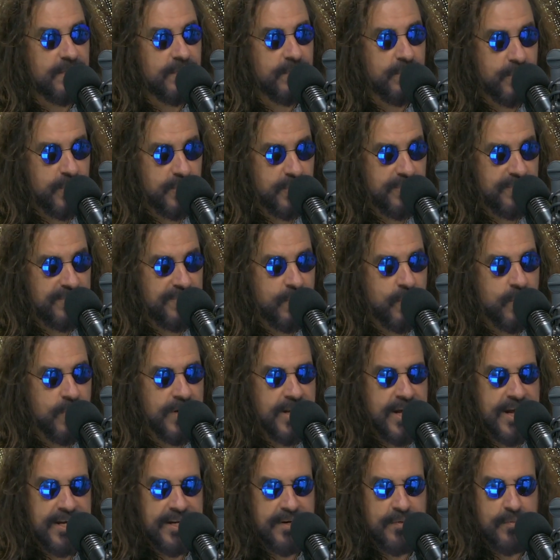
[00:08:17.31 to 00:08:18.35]
Route
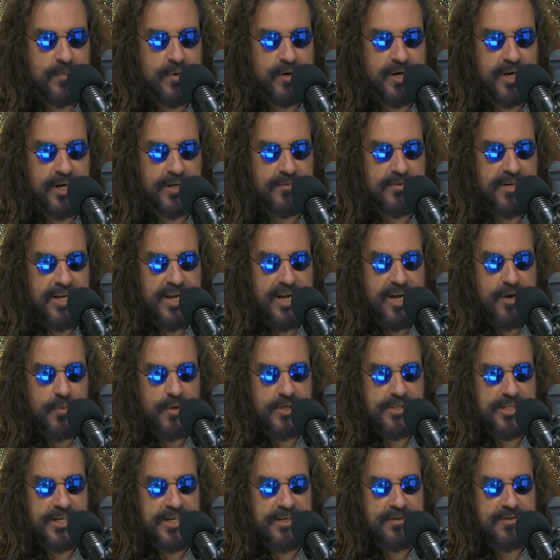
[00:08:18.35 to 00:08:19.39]
491,
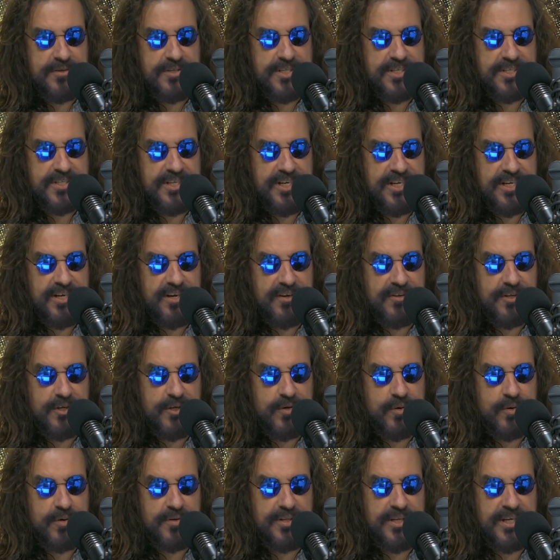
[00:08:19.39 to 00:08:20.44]
which enters the city on the
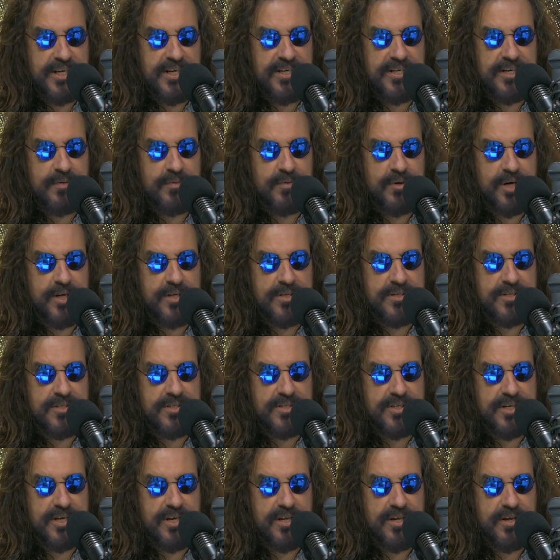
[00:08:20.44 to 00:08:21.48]
north end and
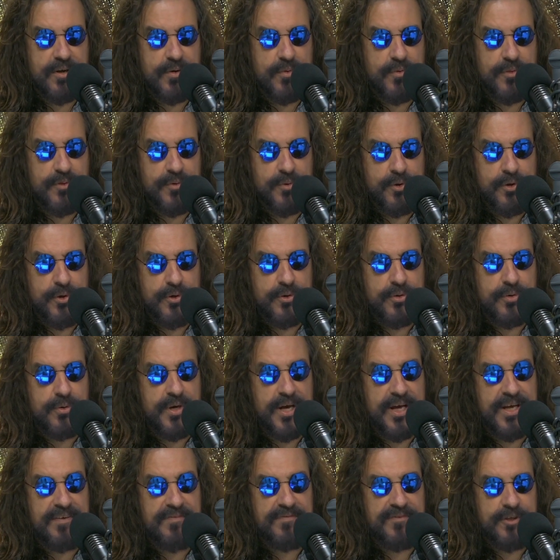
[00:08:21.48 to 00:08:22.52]
runs
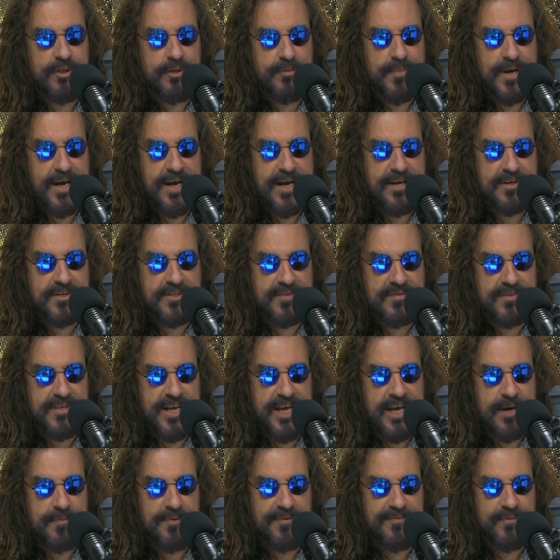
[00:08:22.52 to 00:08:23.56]
through a few miles of
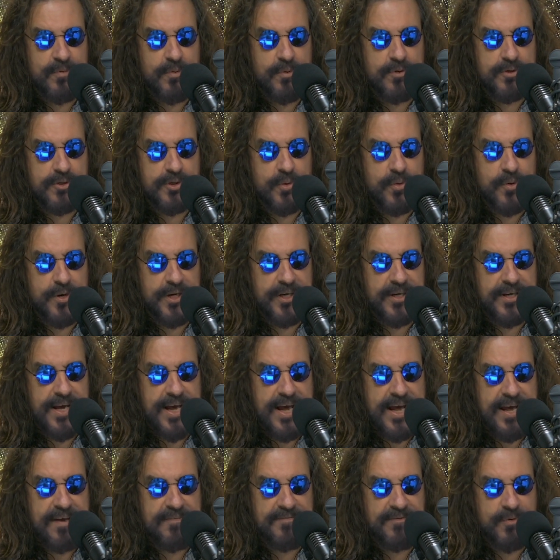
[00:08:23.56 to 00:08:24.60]
town before joining
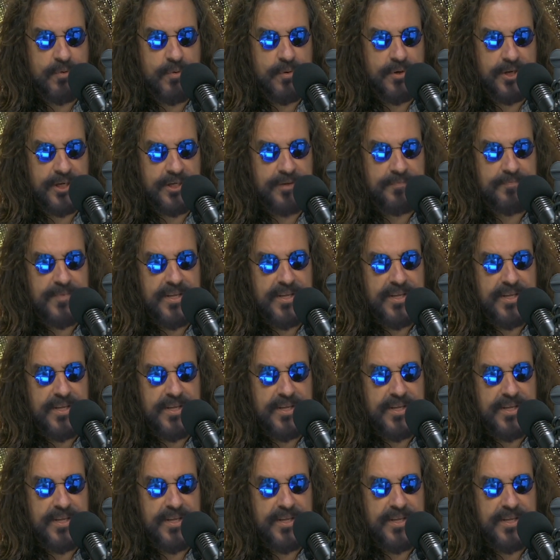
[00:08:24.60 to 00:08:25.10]
I 40.